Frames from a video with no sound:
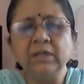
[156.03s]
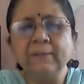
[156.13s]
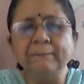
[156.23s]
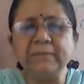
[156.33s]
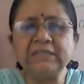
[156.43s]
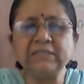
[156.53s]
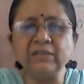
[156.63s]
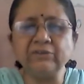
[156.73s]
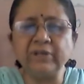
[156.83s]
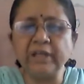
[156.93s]

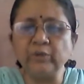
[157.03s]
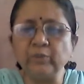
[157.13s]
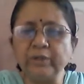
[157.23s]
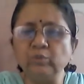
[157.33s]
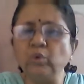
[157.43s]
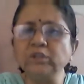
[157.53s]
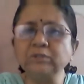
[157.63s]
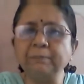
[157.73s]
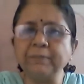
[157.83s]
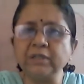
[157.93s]
Mr. Raven was
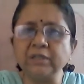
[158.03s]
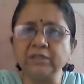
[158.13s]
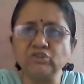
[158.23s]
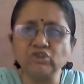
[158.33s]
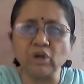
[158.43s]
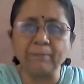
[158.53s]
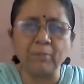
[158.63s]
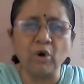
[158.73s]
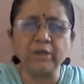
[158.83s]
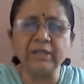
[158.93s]
perched
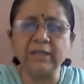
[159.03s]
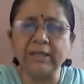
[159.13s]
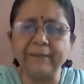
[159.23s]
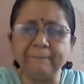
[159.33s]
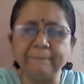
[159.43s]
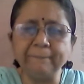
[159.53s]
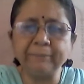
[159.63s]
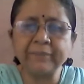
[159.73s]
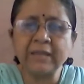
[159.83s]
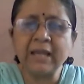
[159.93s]
upon a limb,
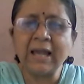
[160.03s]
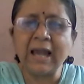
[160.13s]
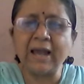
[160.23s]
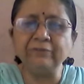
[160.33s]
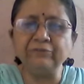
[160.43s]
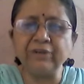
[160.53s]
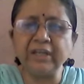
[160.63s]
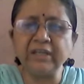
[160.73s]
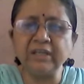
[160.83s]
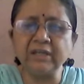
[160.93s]
and
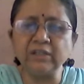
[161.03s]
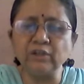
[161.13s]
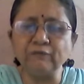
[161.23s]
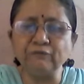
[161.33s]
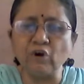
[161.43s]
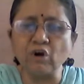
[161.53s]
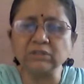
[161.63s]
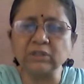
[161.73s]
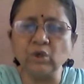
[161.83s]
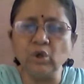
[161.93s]
Reynard the
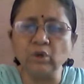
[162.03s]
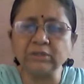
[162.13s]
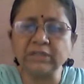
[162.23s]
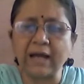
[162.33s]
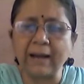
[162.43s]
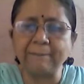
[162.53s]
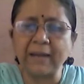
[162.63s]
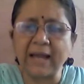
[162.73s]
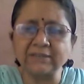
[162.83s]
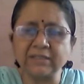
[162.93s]
fox looked up
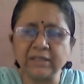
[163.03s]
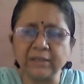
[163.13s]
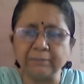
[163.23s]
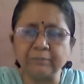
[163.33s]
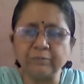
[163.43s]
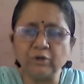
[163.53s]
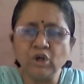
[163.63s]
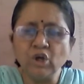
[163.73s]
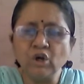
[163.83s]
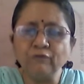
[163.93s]
at him.
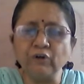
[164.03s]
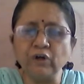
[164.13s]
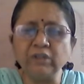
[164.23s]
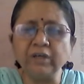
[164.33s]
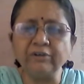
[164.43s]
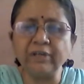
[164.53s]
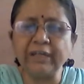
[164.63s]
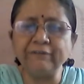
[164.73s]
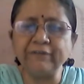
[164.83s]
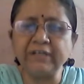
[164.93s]
For the
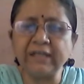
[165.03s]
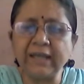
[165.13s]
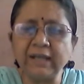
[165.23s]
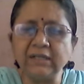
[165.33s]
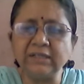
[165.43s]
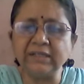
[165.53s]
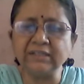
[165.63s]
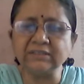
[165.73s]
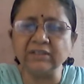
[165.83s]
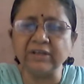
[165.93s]
raven held in
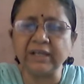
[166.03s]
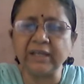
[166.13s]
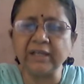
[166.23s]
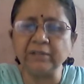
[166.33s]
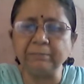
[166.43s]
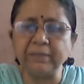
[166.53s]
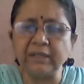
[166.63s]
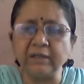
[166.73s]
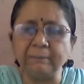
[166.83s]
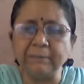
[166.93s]
his great
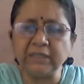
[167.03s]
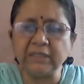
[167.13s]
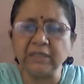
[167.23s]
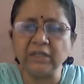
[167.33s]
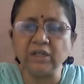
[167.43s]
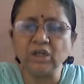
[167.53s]
big beak